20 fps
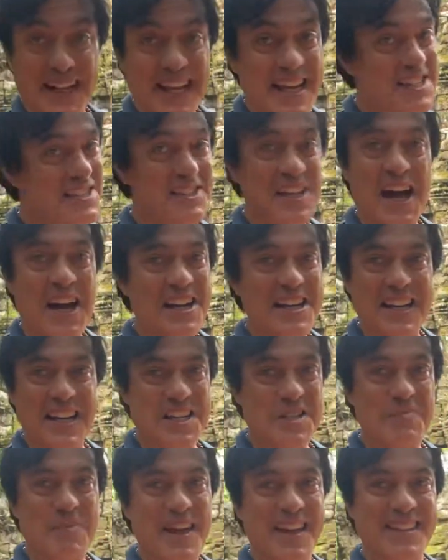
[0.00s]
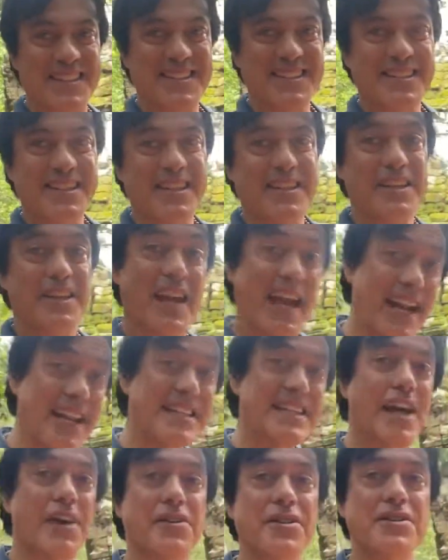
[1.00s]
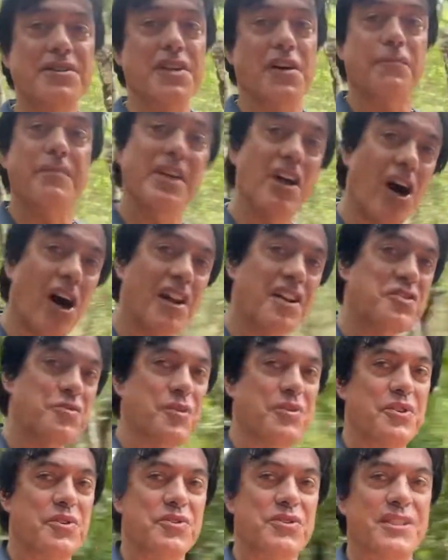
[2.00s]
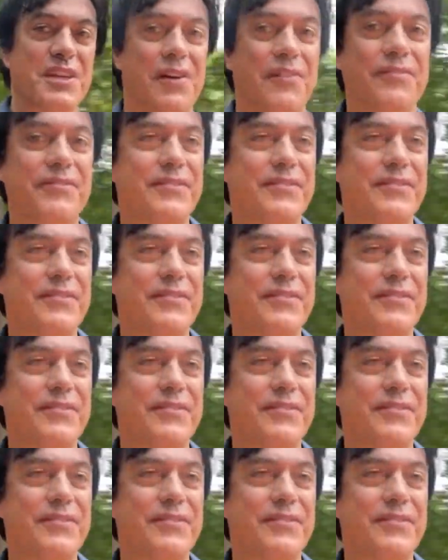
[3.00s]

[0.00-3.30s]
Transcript: It's not an expense. You got to tell yourself, be honest with yourself.